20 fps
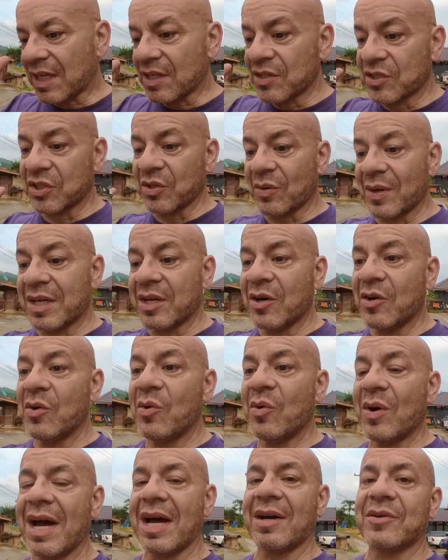So I
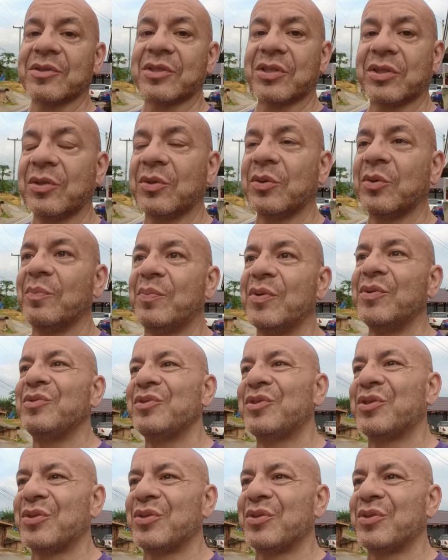go out to Boon